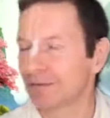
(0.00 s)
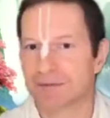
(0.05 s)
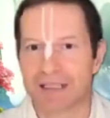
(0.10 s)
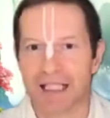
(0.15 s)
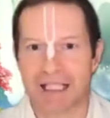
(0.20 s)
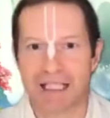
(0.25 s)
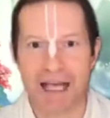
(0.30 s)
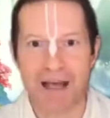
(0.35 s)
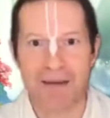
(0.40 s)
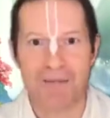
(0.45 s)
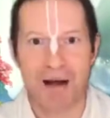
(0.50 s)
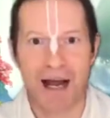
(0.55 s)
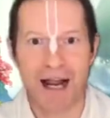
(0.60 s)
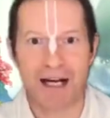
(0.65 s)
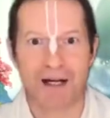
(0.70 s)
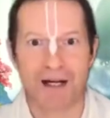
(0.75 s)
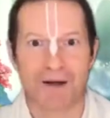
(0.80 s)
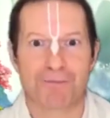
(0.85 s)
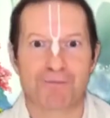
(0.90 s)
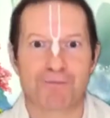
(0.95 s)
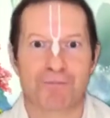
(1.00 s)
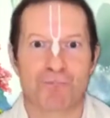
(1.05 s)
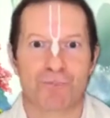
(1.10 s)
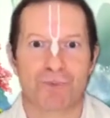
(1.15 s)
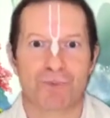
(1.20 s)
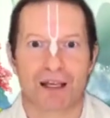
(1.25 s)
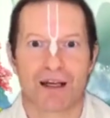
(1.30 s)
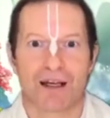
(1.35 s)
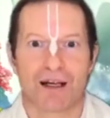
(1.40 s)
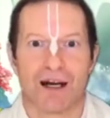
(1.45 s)
They came back
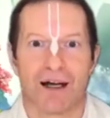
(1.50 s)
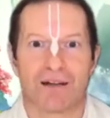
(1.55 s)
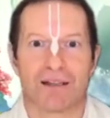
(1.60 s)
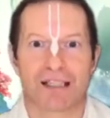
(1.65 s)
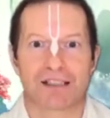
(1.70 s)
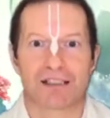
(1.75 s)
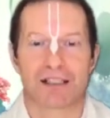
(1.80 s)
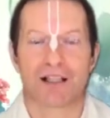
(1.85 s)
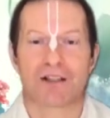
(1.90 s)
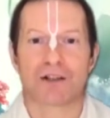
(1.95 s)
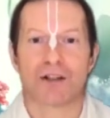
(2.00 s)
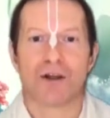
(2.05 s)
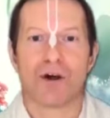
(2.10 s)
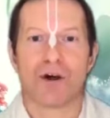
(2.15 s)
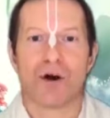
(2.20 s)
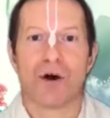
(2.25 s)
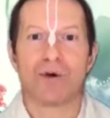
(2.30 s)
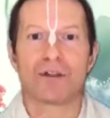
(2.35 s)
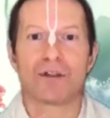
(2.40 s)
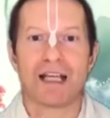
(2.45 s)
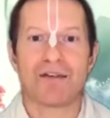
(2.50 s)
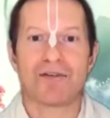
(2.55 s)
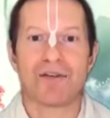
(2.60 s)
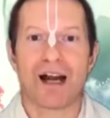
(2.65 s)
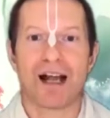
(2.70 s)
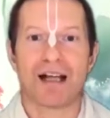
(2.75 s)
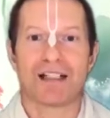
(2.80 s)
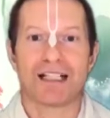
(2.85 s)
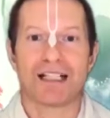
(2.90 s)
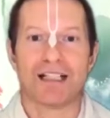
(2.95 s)
and they said, oh,
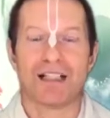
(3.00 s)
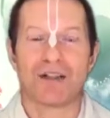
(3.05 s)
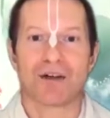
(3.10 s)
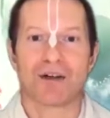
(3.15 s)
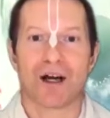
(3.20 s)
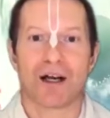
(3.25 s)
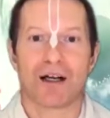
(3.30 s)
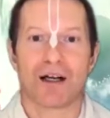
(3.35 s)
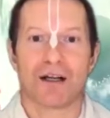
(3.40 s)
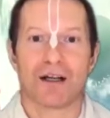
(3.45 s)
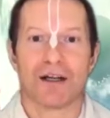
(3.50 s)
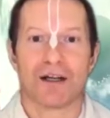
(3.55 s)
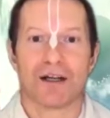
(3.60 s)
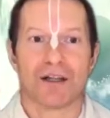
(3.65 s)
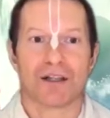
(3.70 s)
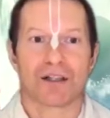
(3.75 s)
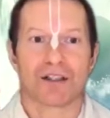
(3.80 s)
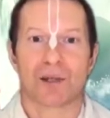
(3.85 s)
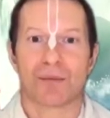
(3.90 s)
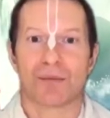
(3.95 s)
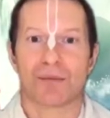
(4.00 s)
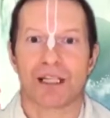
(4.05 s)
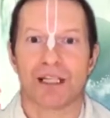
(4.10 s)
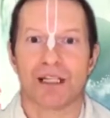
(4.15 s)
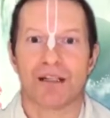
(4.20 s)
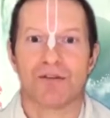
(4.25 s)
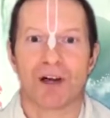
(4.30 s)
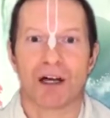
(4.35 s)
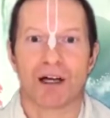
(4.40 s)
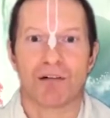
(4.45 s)
Devaraj Indra,
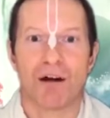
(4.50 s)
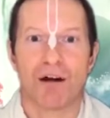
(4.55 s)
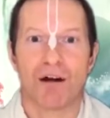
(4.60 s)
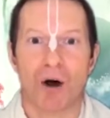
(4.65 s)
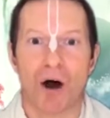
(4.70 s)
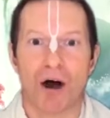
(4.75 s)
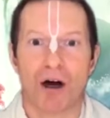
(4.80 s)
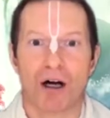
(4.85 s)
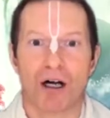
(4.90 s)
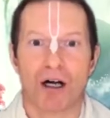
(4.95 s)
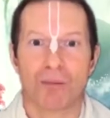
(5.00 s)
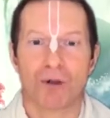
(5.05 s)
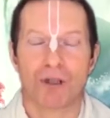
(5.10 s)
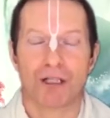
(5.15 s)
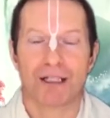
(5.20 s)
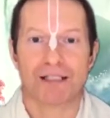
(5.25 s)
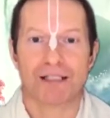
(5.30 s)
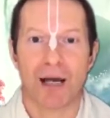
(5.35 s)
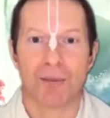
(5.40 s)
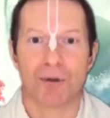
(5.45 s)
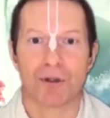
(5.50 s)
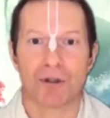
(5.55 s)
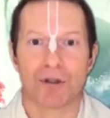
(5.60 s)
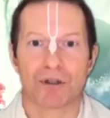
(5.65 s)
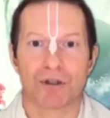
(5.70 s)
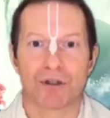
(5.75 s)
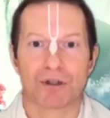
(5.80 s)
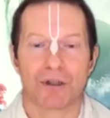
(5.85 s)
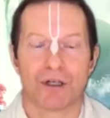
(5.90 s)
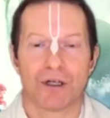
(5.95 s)
something very remarkable has
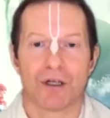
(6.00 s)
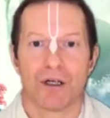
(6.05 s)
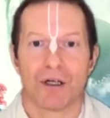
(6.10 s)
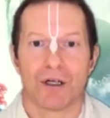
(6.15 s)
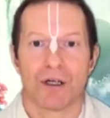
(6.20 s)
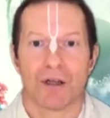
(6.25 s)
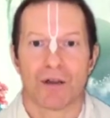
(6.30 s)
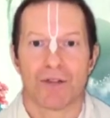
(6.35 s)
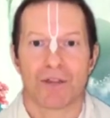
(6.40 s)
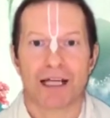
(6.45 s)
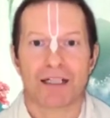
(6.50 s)
happened. That